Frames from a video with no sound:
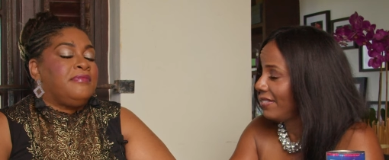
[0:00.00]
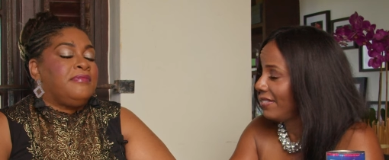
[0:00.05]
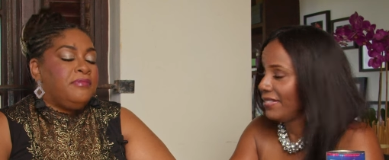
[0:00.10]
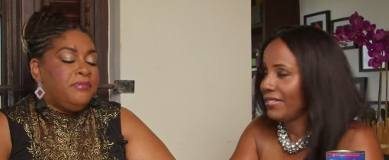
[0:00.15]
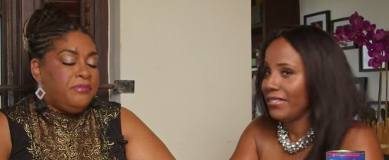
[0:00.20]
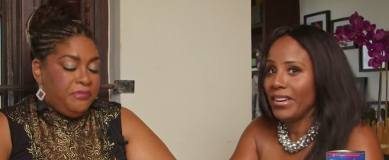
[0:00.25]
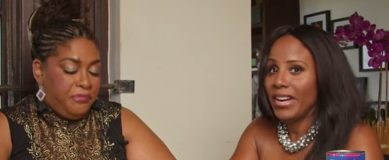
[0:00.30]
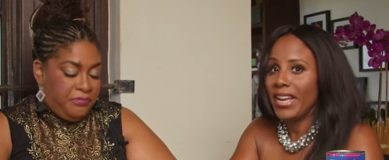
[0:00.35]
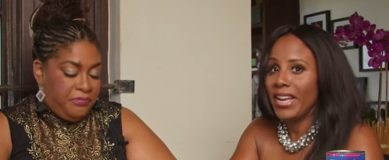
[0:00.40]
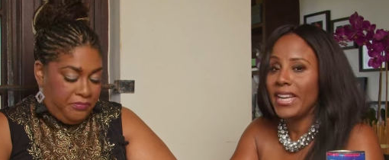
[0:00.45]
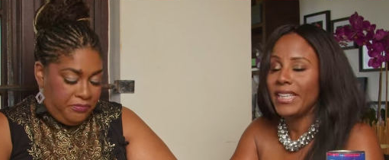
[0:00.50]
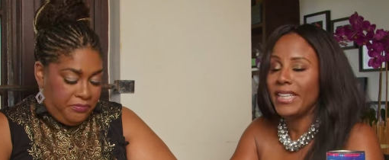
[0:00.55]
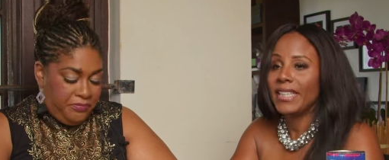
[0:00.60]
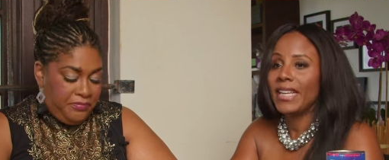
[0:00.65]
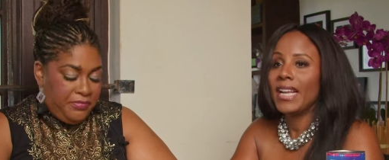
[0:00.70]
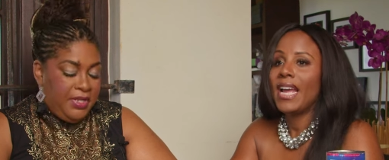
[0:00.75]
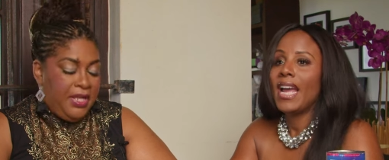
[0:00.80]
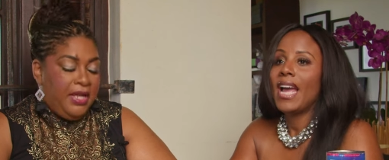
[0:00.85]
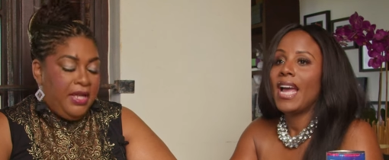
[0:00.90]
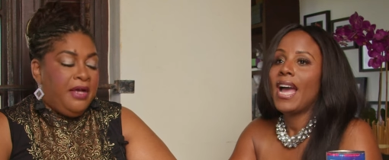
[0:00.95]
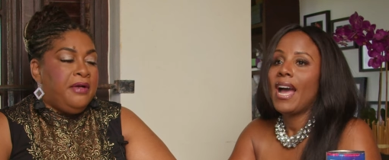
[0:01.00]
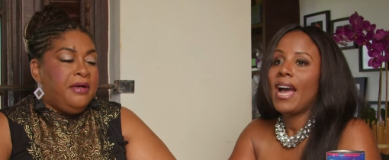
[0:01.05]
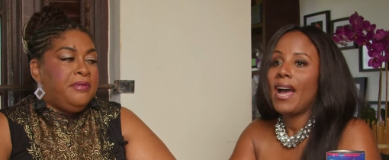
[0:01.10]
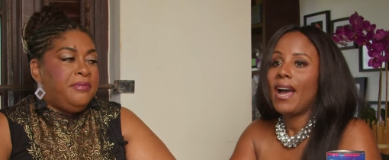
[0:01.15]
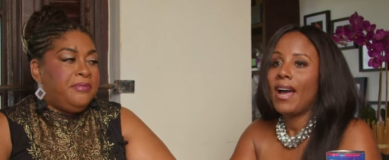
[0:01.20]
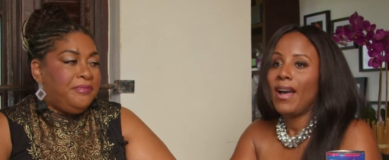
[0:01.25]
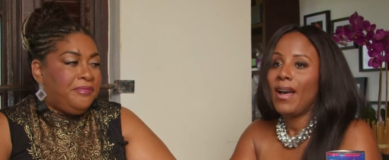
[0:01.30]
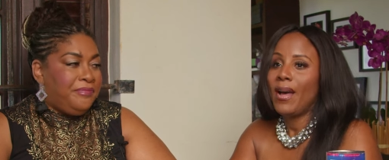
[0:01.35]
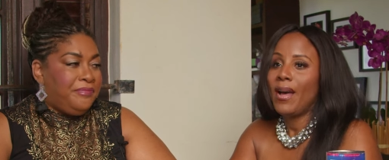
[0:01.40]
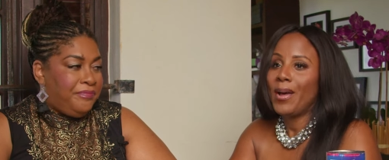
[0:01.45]
Speaker 1: right? Yeah.
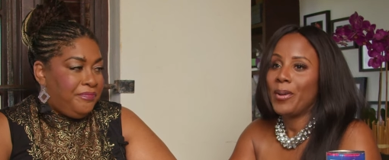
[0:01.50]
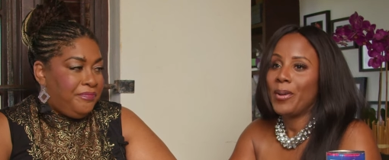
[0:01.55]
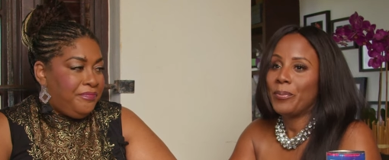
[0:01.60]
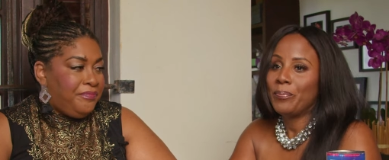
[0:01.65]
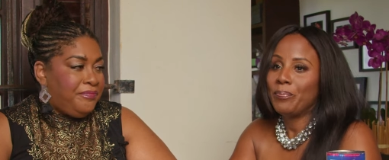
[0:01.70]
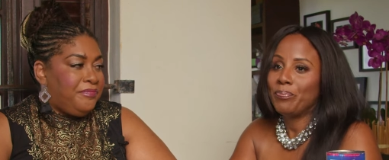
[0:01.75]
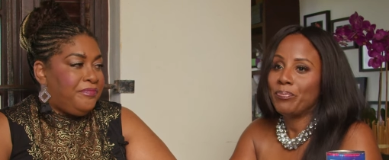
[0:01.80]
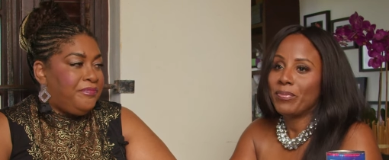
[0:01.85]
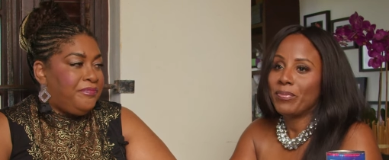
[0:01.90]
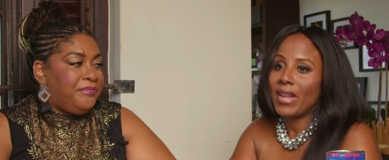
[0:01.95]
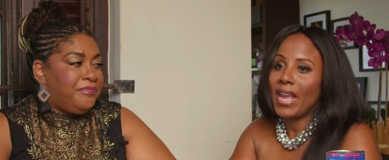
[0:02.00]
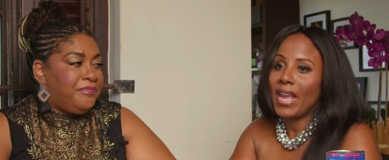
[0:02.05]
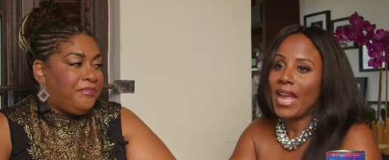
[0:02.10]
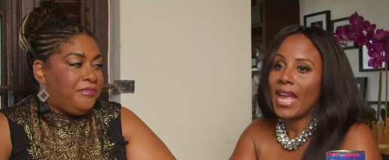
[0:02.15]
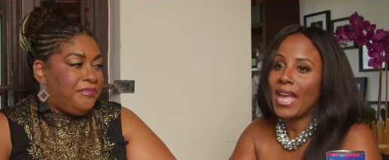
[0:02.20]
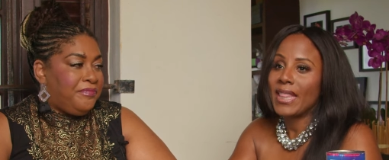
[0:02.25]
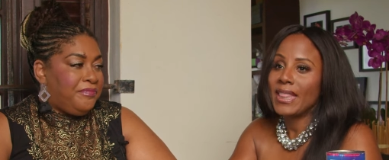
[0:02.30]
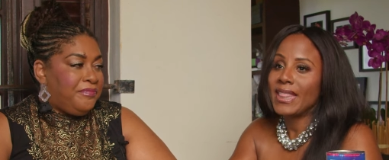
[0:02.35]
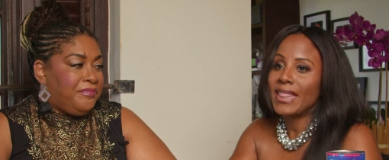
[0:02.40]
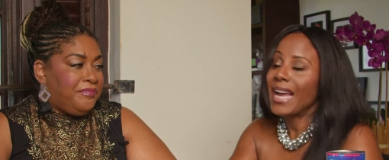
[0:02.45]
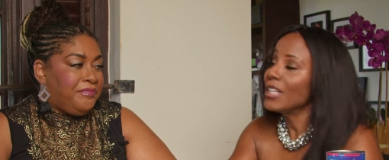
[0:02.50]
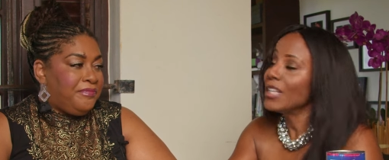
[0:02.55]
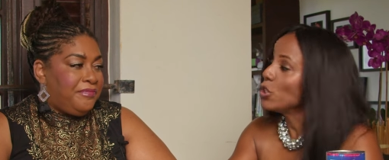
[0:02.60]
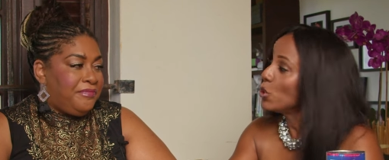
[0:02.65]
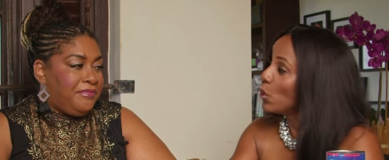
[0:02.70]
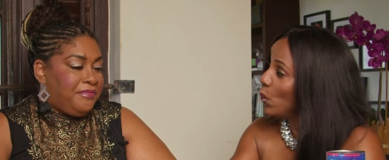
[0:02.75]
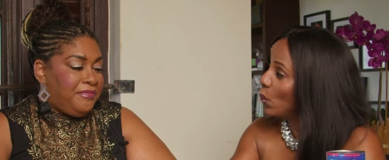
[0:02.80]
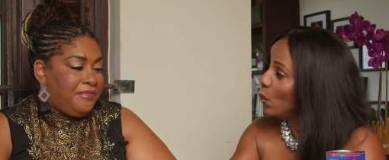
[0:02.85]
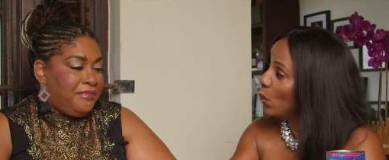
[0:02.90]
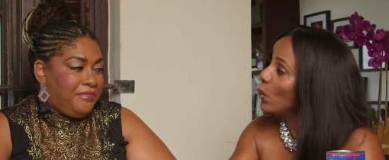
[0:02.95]
And
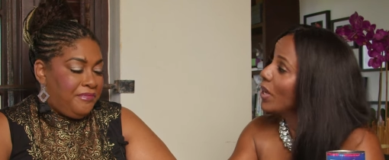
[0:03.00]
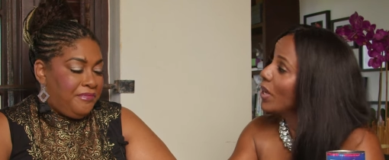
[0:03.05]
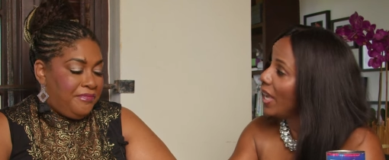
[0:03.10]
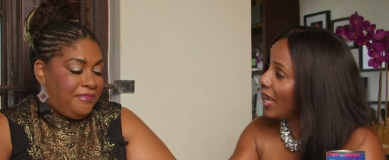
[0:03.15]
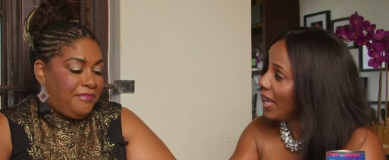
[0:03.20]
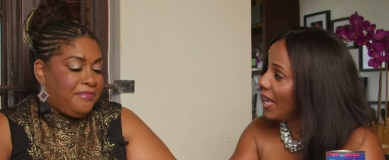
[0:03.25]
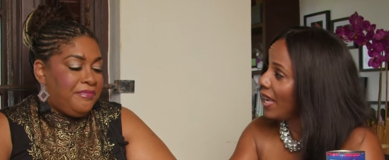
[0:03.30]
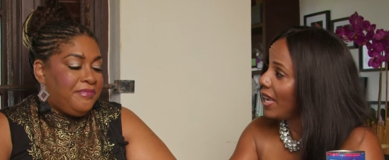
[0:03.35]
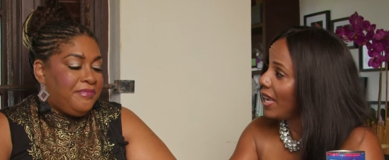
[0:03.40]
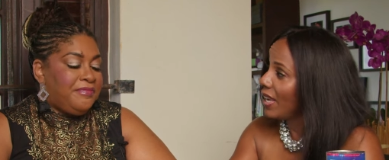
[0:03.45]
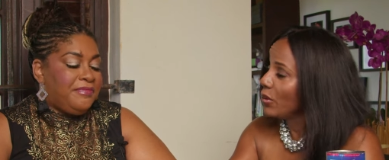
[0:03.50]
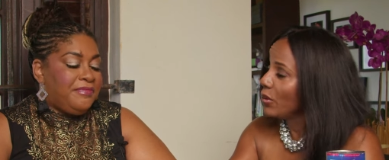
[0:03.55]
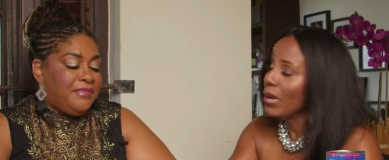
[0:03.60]
that's okay.